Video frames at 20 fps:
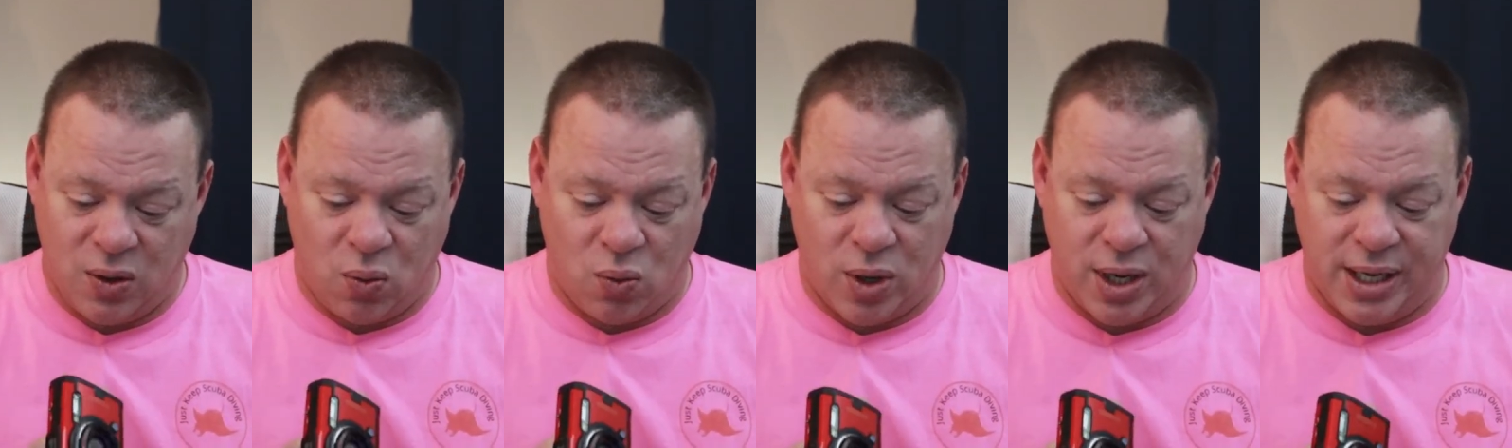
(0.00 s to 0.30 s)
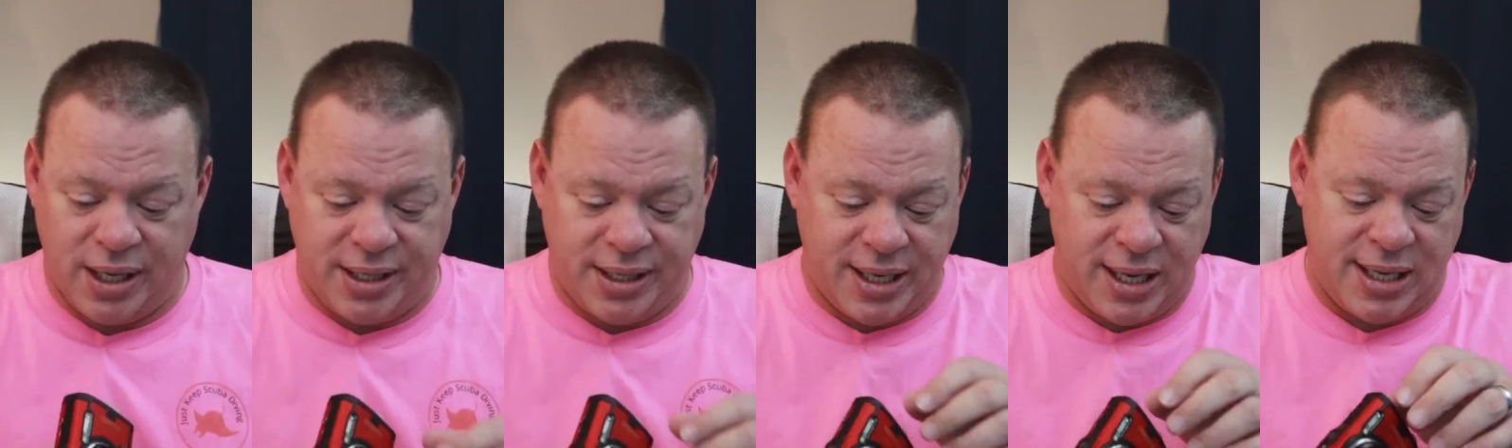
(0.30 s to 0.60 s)

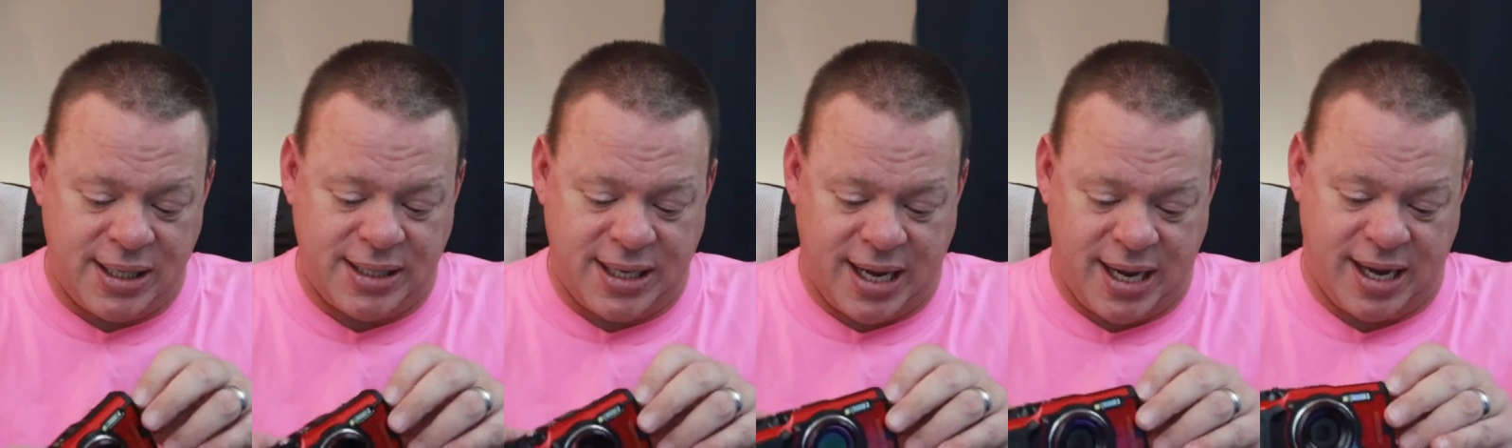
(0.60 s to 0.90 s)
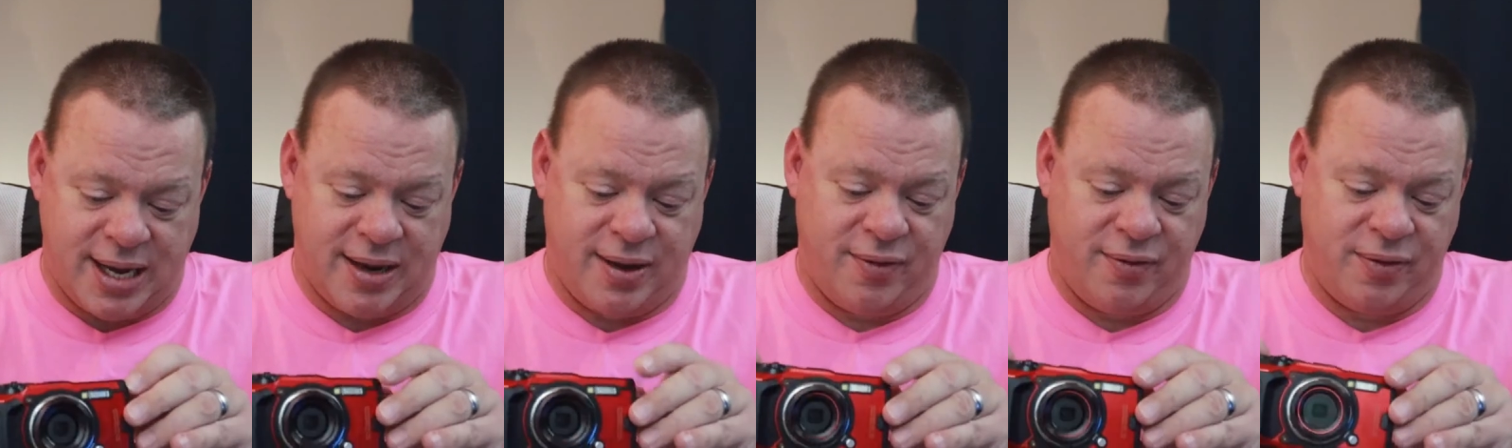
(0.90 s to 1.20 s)
What it does
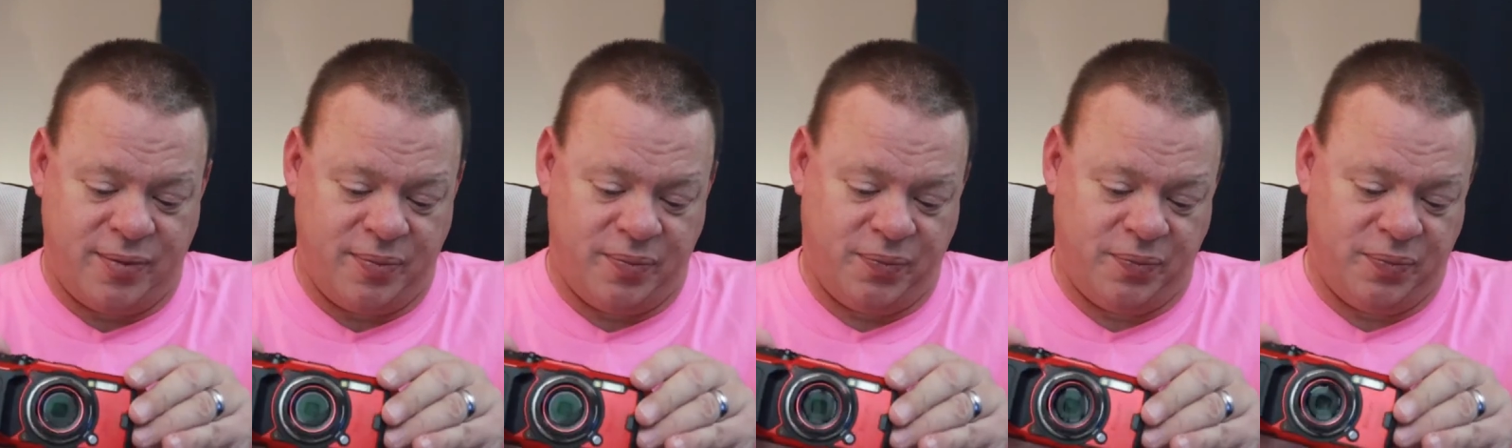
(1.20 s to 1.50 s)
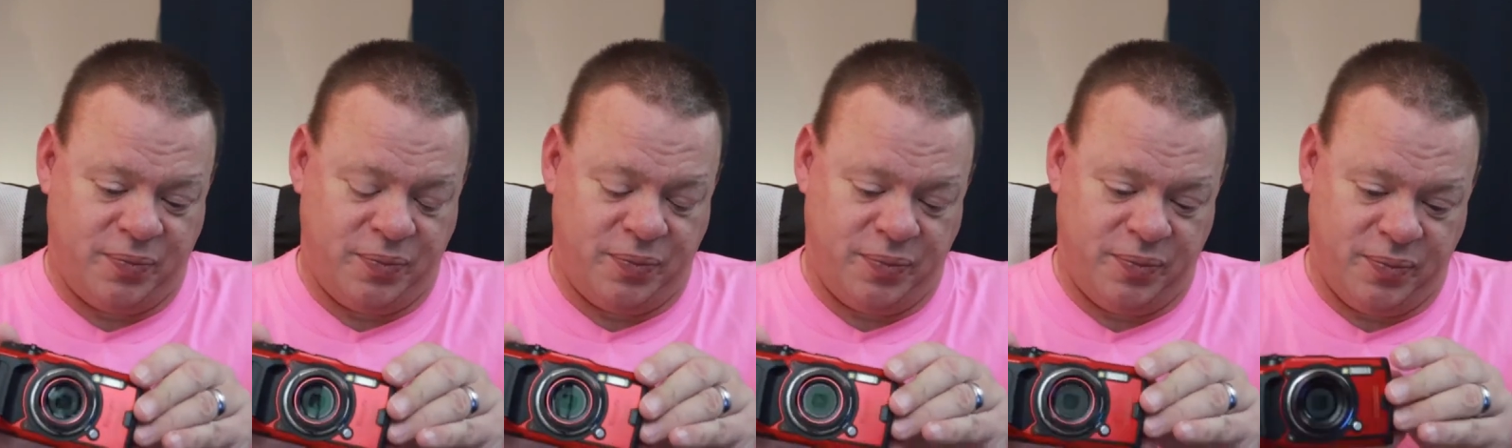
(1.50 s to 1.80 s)
have,
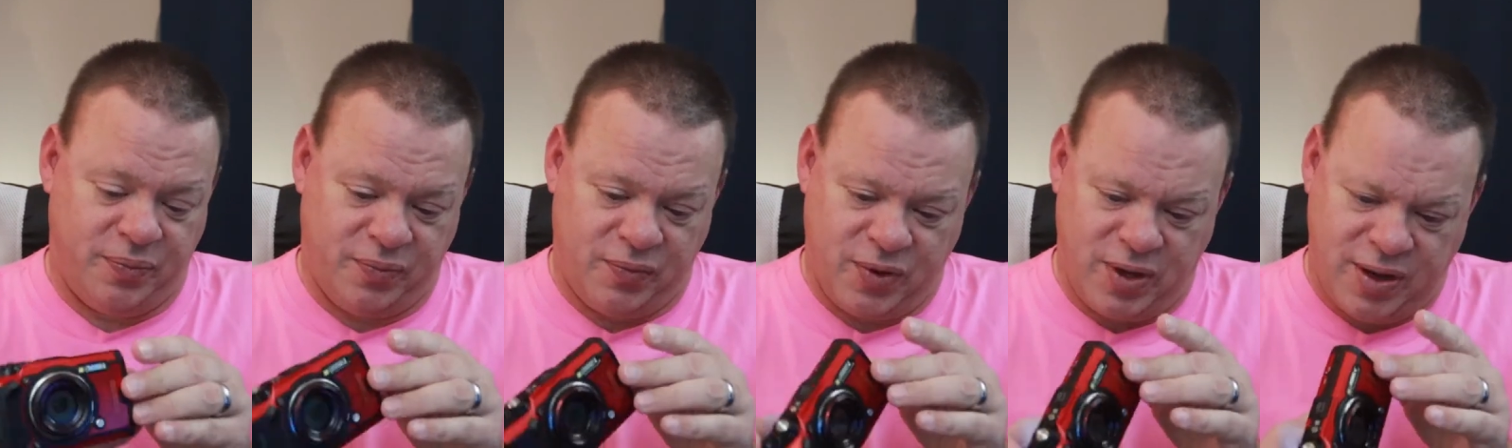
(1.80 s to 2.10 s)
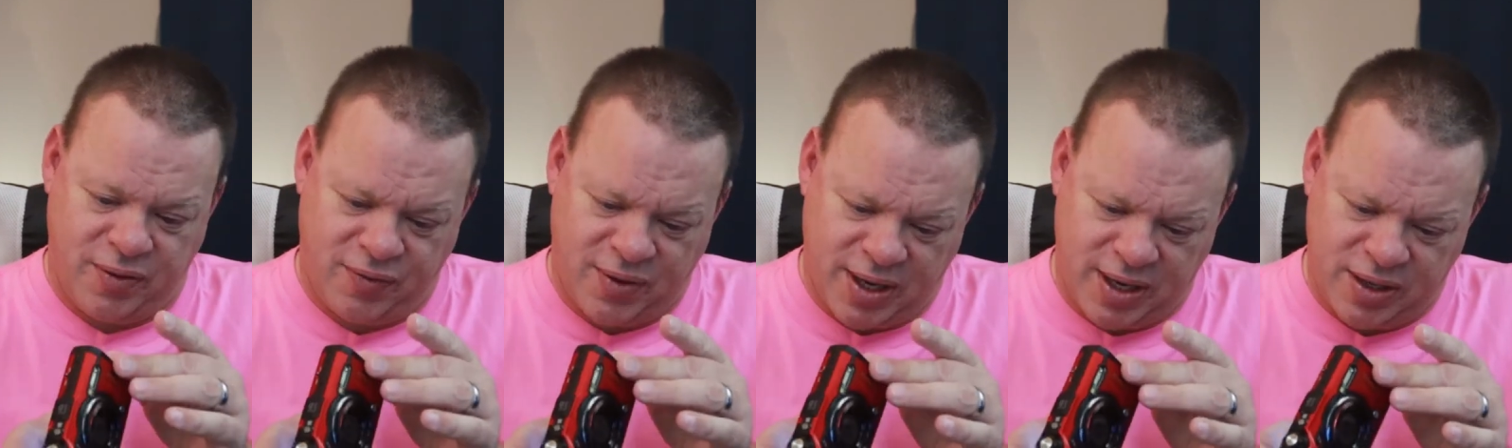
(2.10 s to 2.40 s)

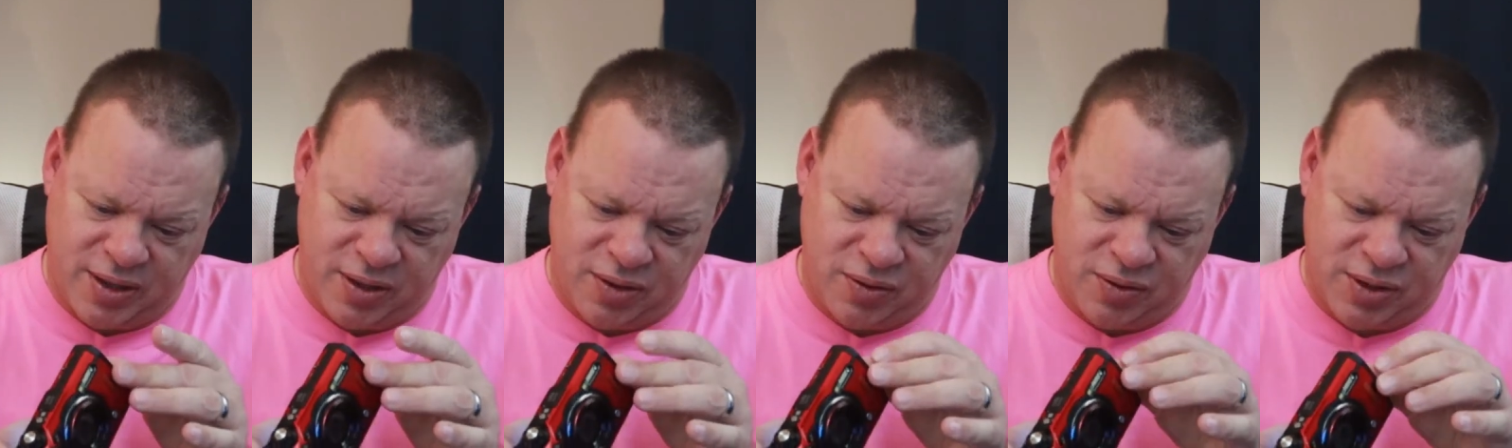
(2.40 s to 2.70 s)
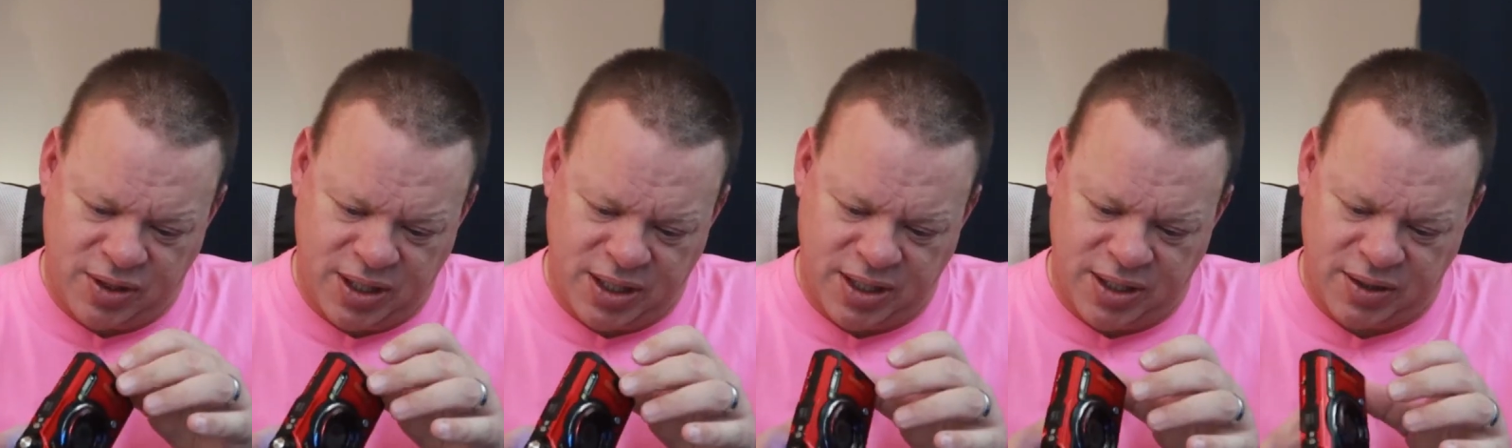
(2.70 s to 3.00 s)
if I do
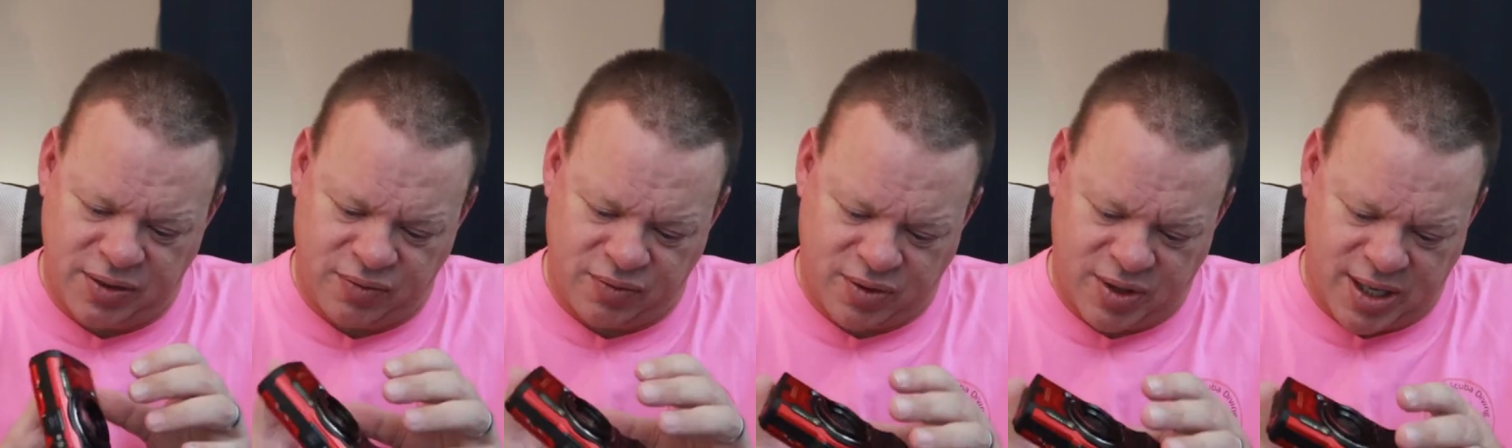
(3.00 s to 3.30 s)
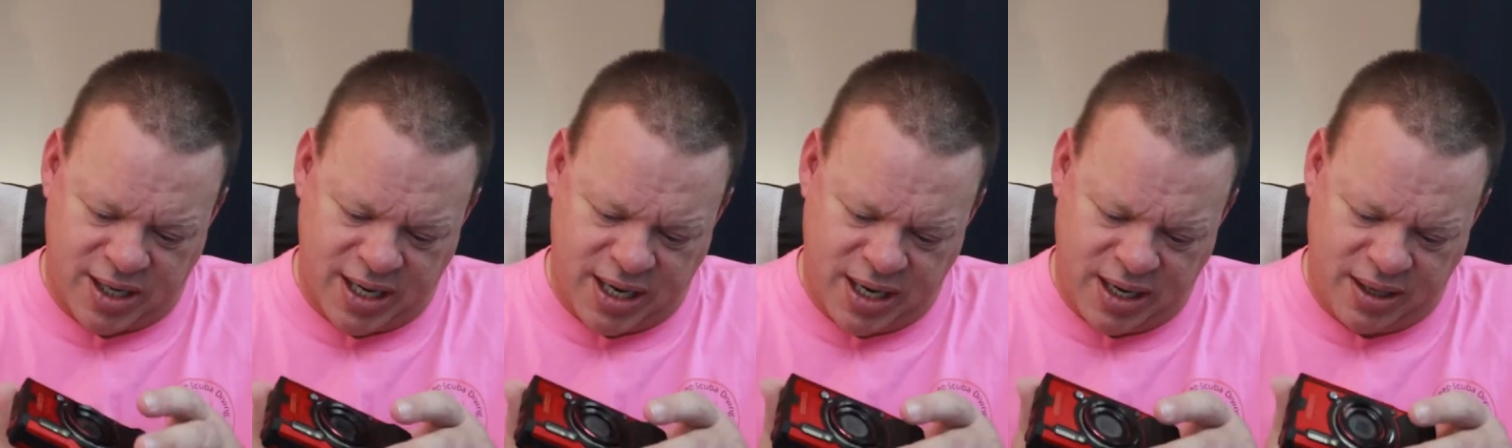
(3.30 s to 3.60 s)
see this
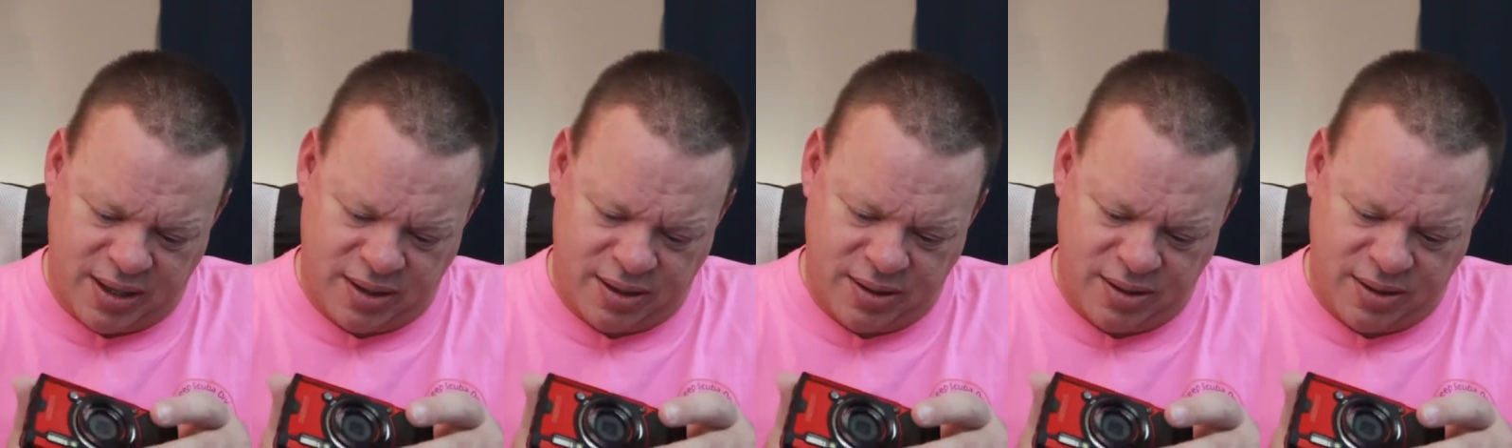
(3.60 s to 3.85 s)
right,